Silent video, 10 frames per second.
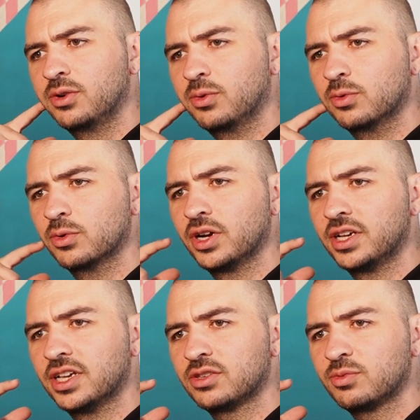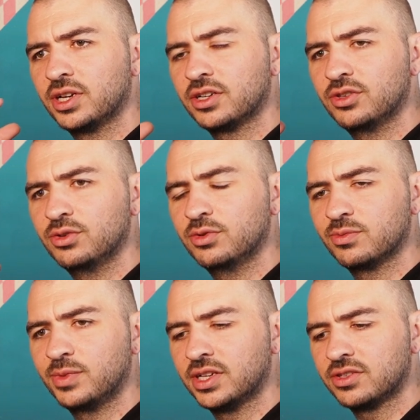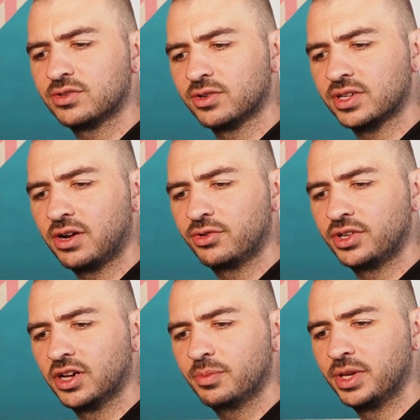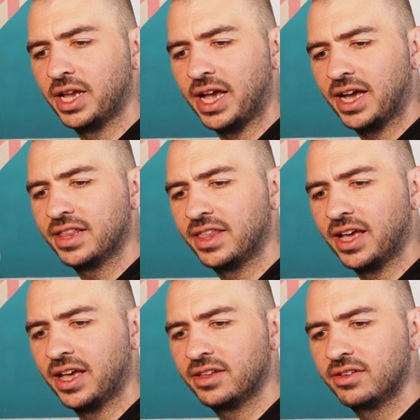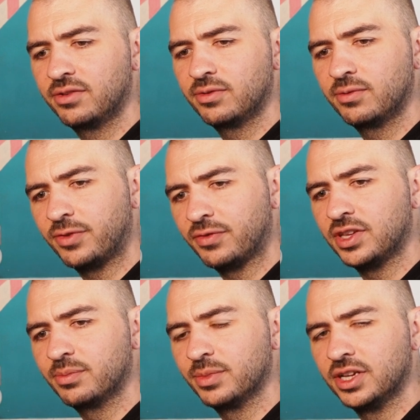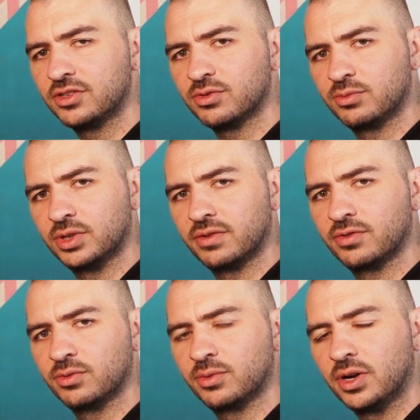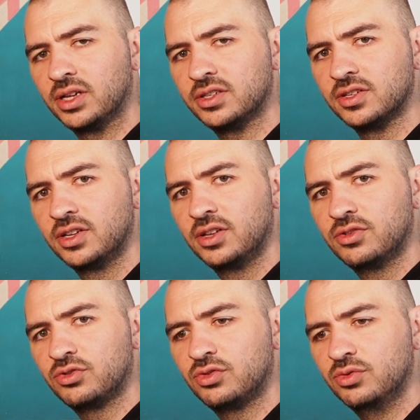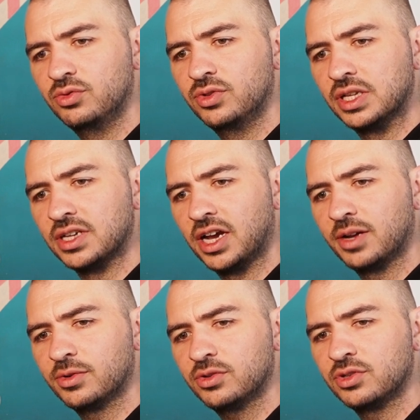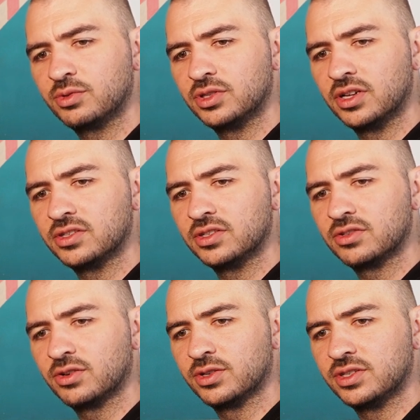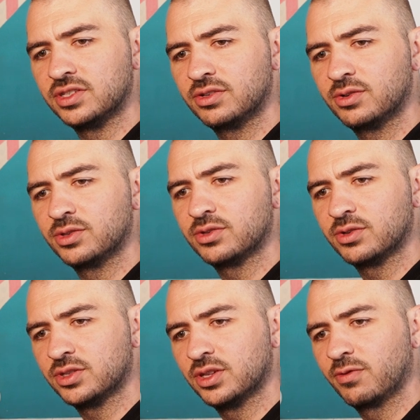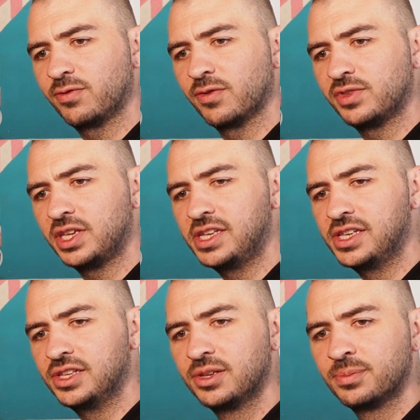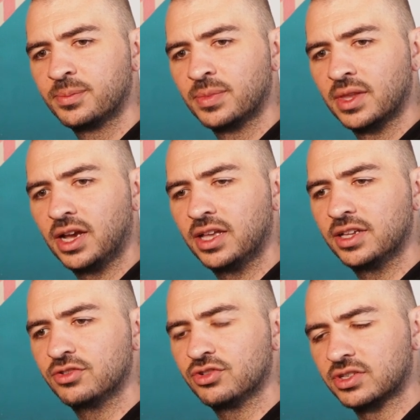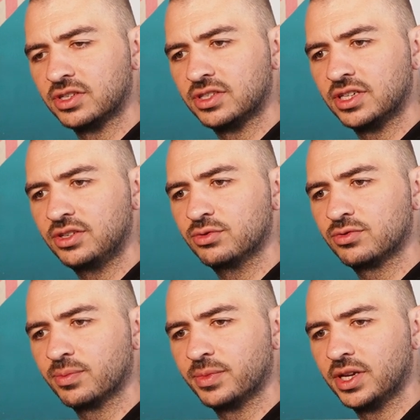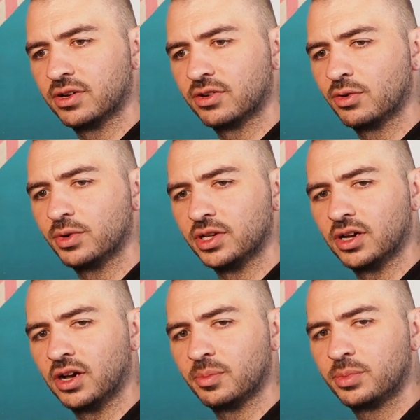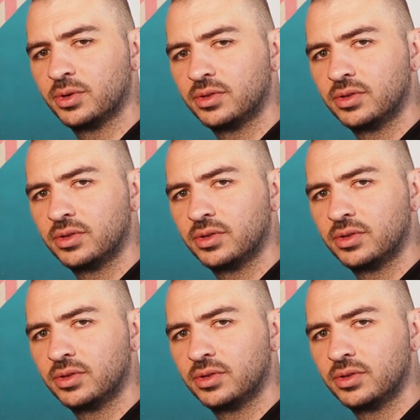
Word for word: Or I guess what I could do is make it start counting up and add that 15 minutes or whatever it was to the timer so it doesn't start at zero, it starts at the 15 and then just continues from there going up.